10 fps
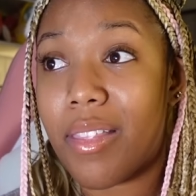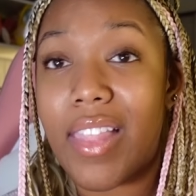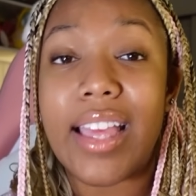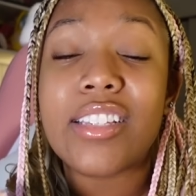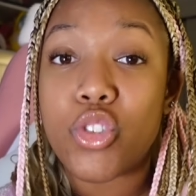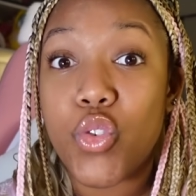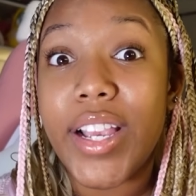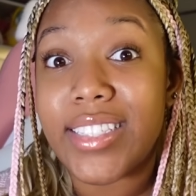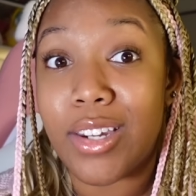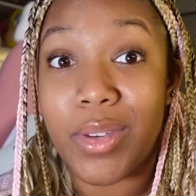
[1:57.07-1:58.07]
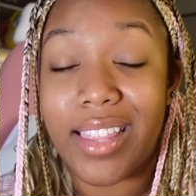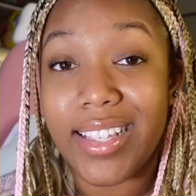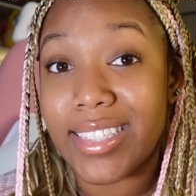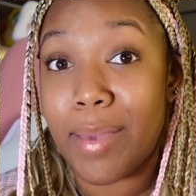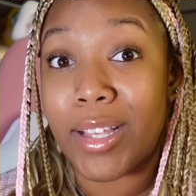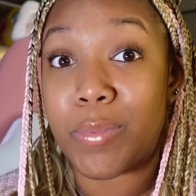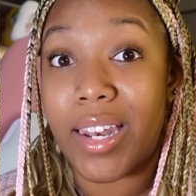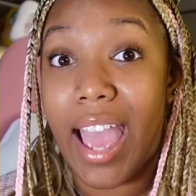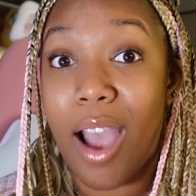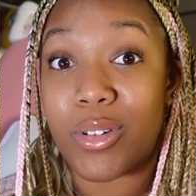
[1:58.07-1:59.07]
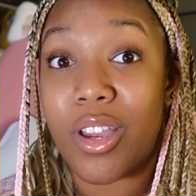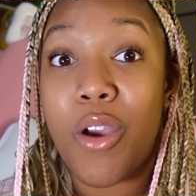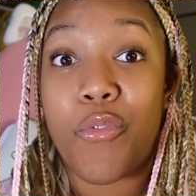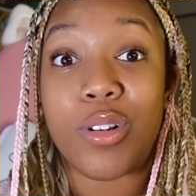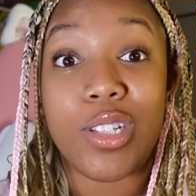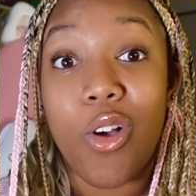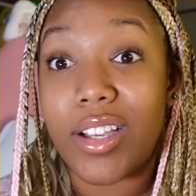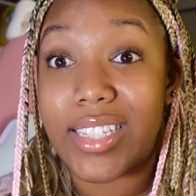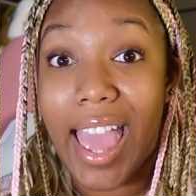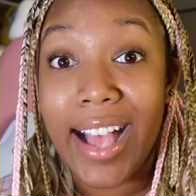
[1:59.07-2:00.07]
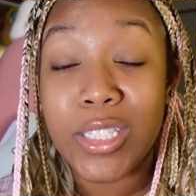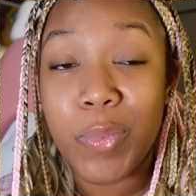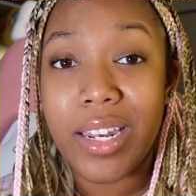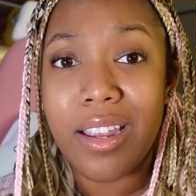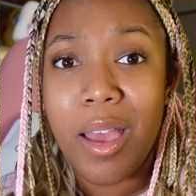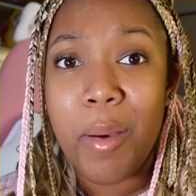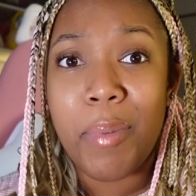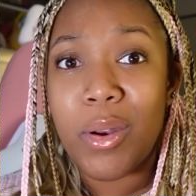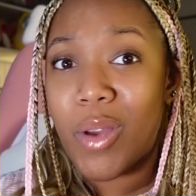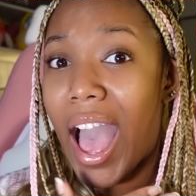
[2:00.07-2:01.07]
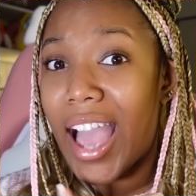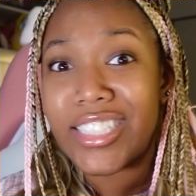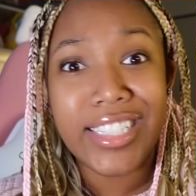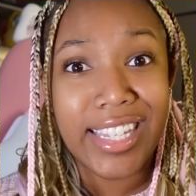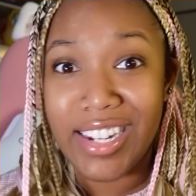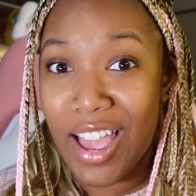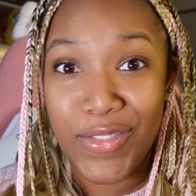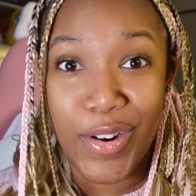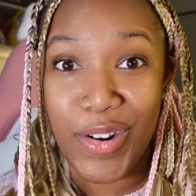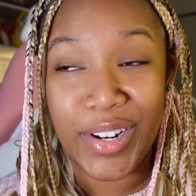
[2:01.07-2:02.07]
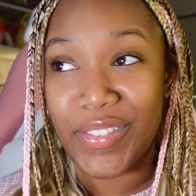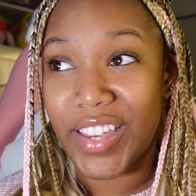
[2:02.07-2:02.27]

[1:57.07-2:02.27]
Now, it's crazy knowing that this game has been out for as long as it has been, but I just never heard of